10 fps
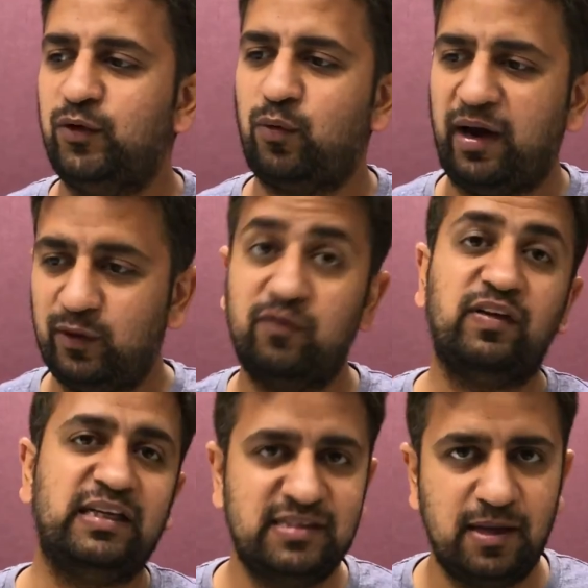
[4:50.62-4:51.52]
trying to
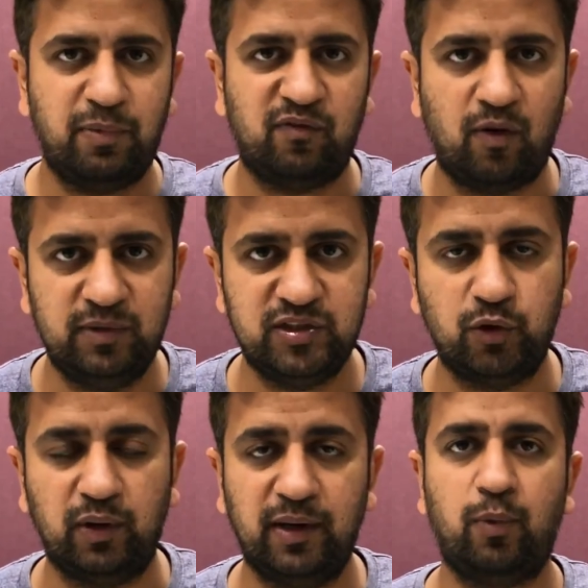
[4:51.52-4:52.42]
fix the performance
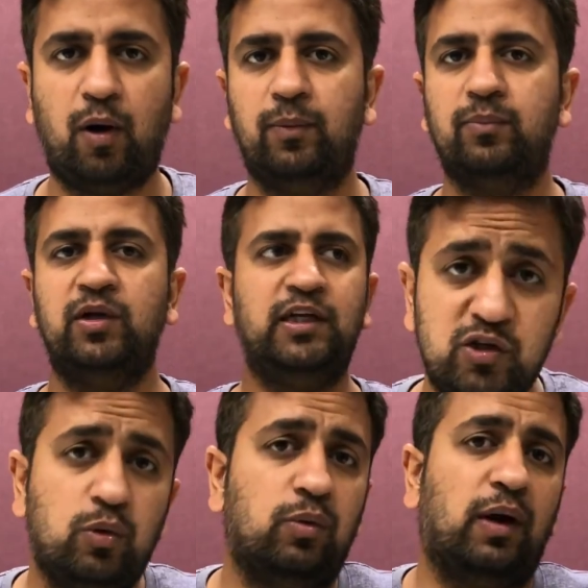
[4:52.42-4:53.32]
tuning problem.
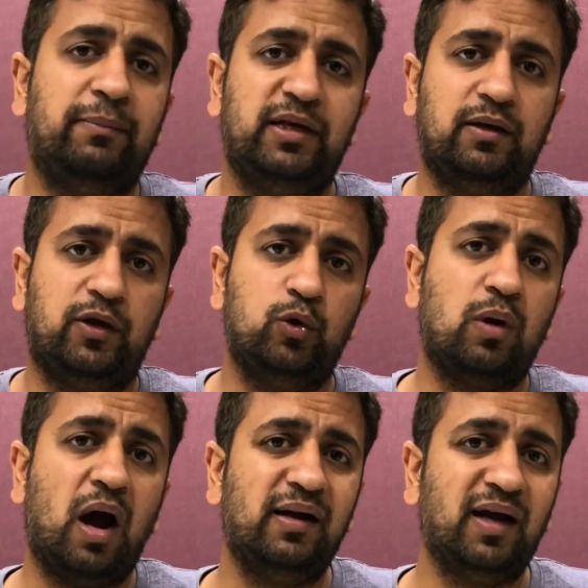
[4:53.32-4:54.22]
So, I mean, you
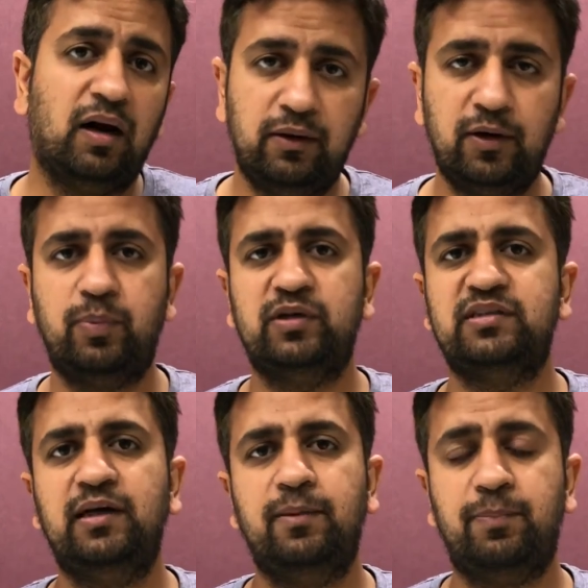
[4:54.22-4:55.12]
can't
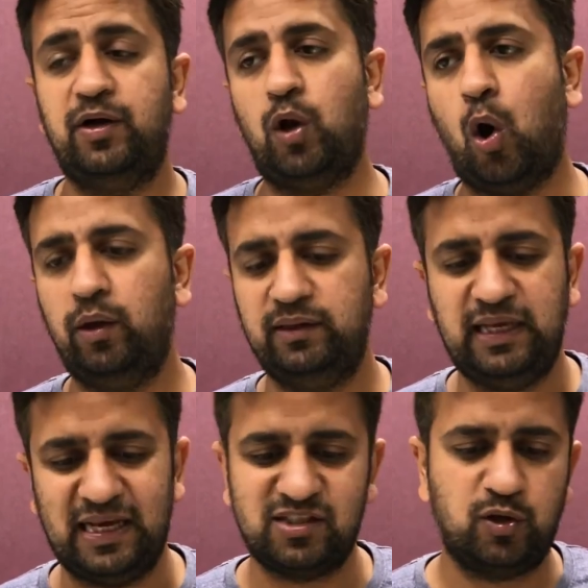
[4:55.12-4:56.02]
100% depend on
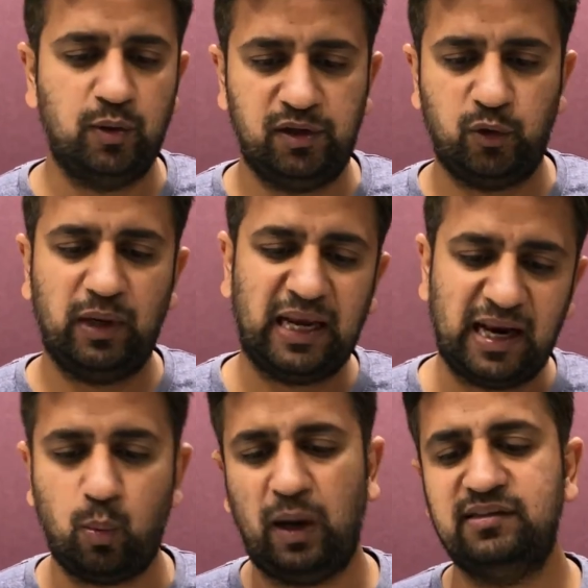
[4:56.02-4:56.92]
the SQL tuning
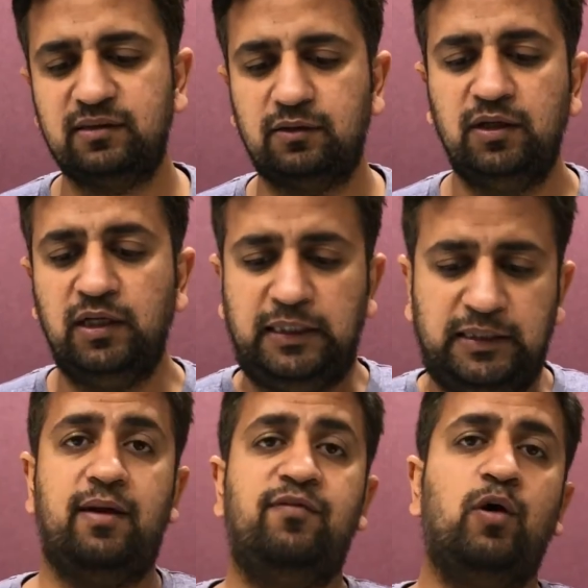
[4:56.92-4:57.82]
advisor.
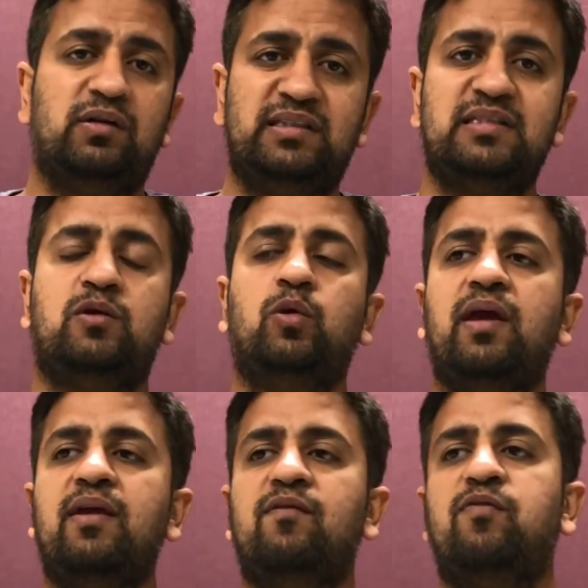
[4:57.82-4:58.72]
If you are just
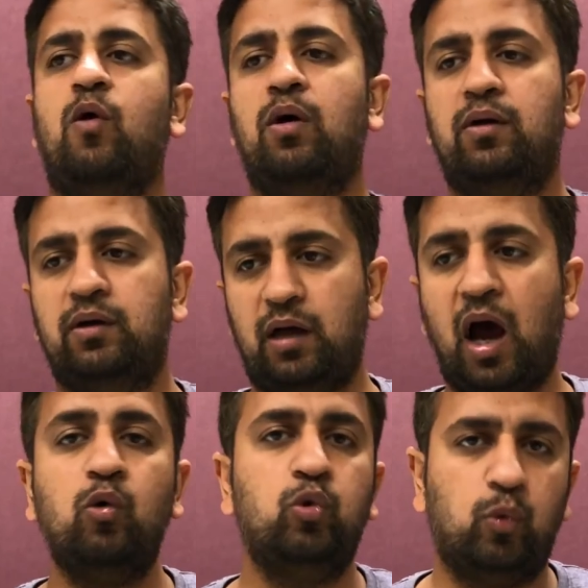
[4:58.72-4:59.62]
looking for
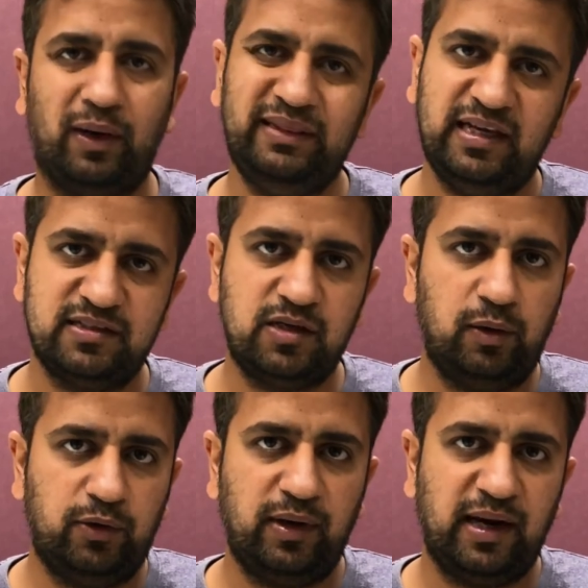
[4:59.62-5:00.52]
how to run the
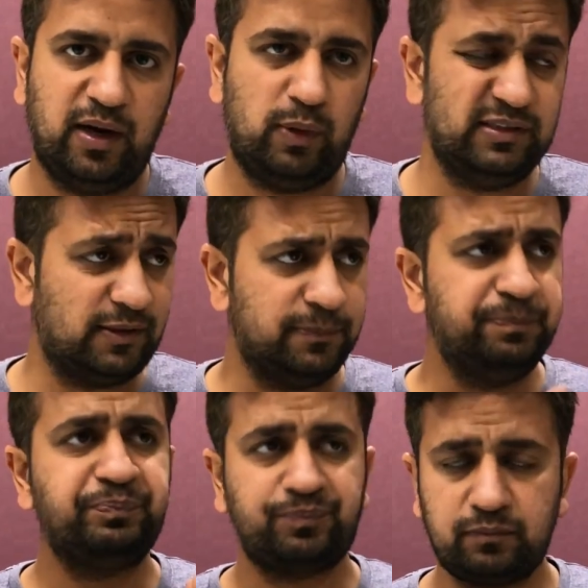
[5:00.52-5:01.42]
SQL tuning
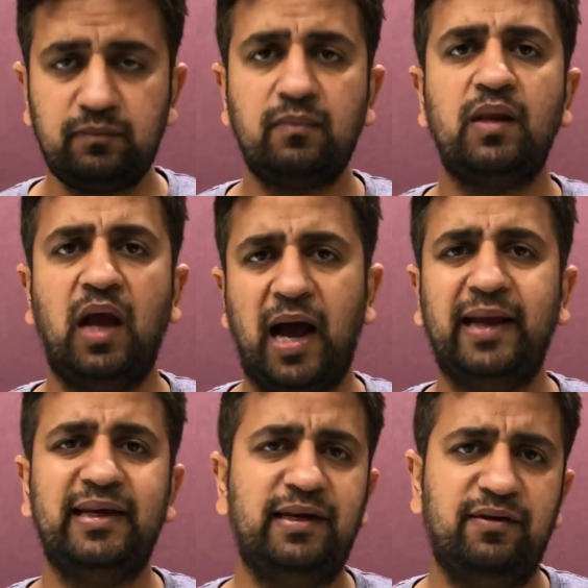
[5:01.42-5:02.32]
advisor,
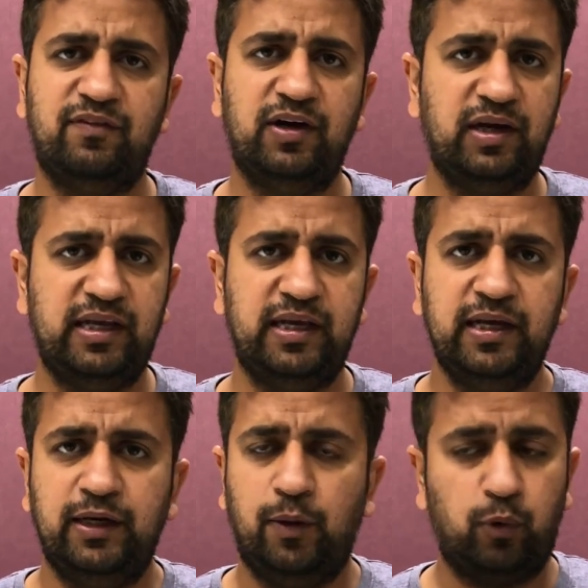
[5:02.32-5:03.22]
I can
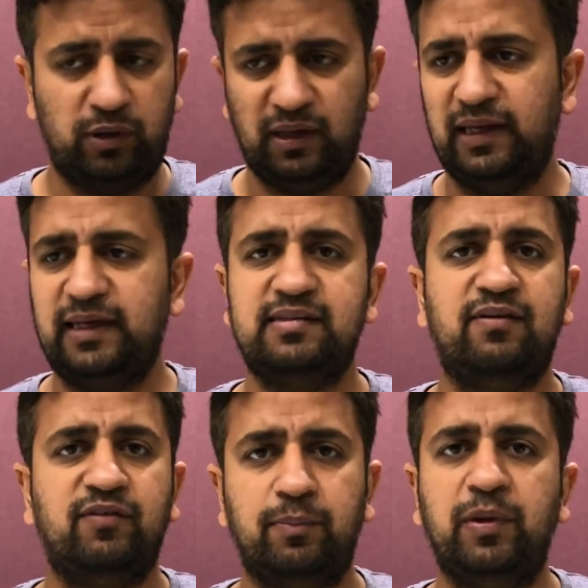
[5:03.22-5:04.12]
definitely put the link
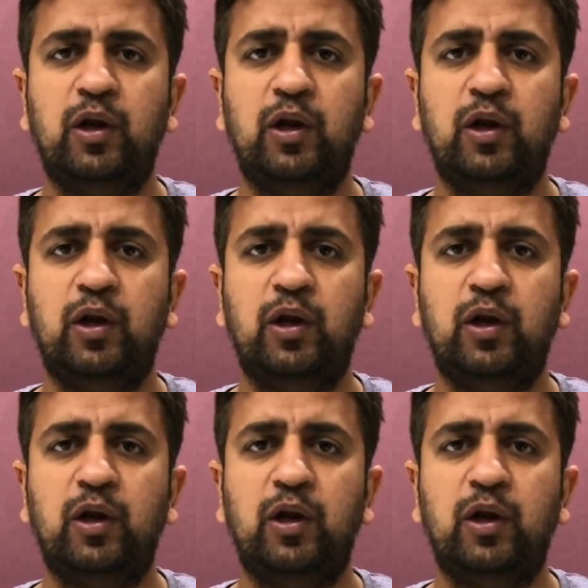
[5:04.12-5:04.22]
somewhere